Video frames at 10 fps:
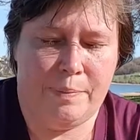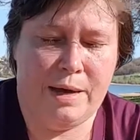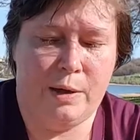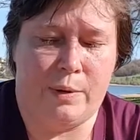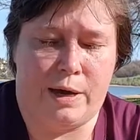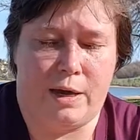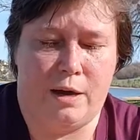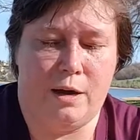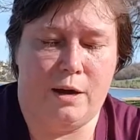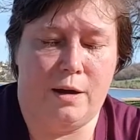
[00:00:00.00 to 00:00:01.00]
But anyway,
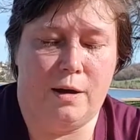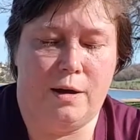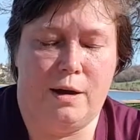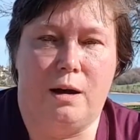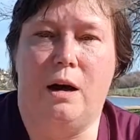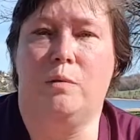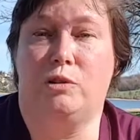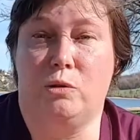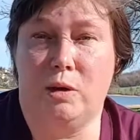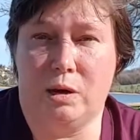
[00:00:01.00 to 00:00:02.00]
I
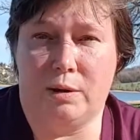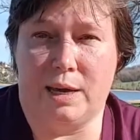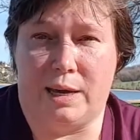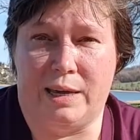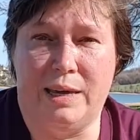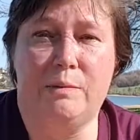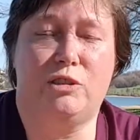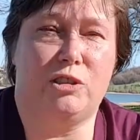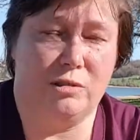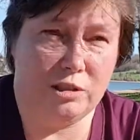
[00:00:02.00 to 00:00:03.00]
was doing okay. It
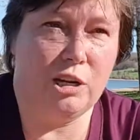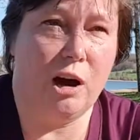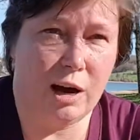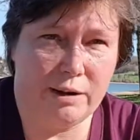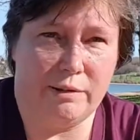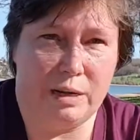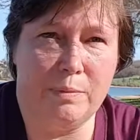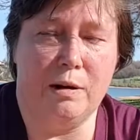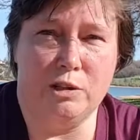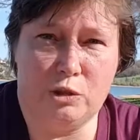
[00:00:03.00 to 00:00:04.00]
was
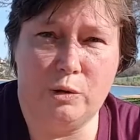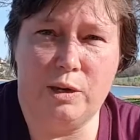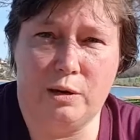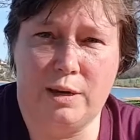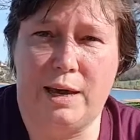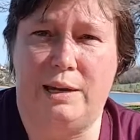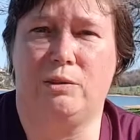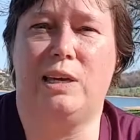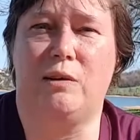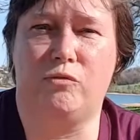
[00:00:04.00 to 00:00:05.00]
tiring, but I was doing okay, and
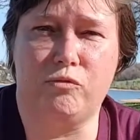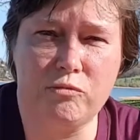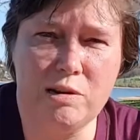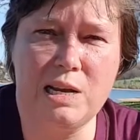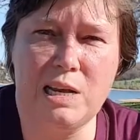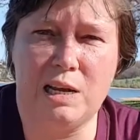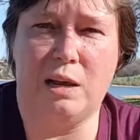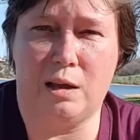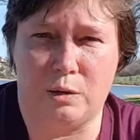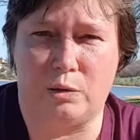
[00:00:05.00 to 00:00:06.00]
I was getting really
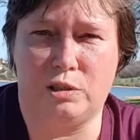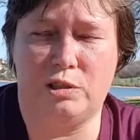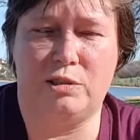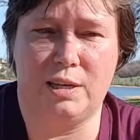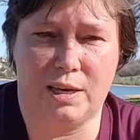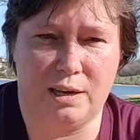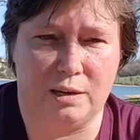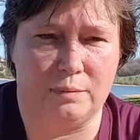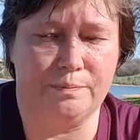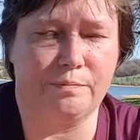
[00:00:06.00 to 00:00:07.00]
close to
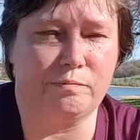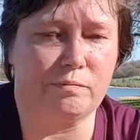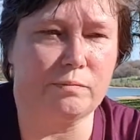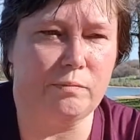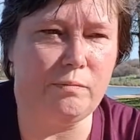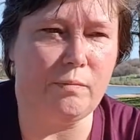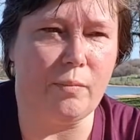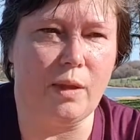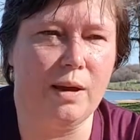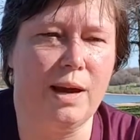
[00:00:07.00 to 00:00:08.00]
here.
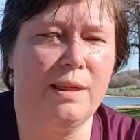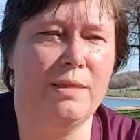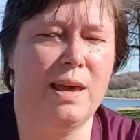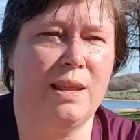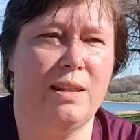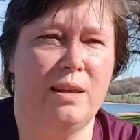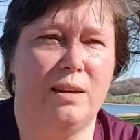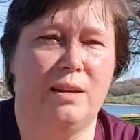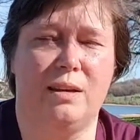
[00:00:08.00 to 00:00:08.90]
And then